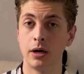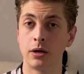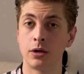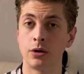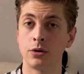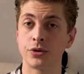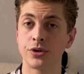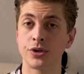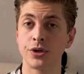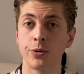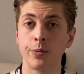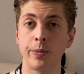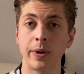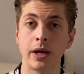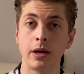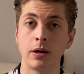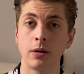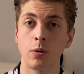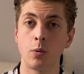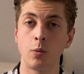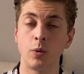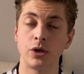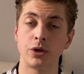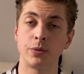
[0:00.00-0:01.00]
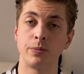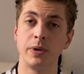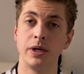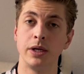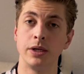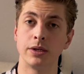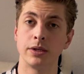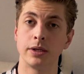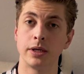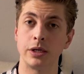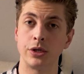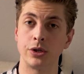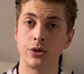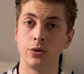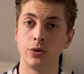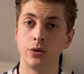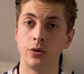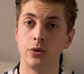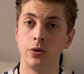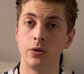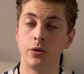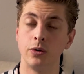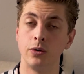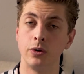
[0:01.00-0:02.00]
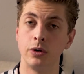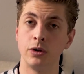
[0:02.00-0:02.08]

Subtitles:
costuming, which means that you're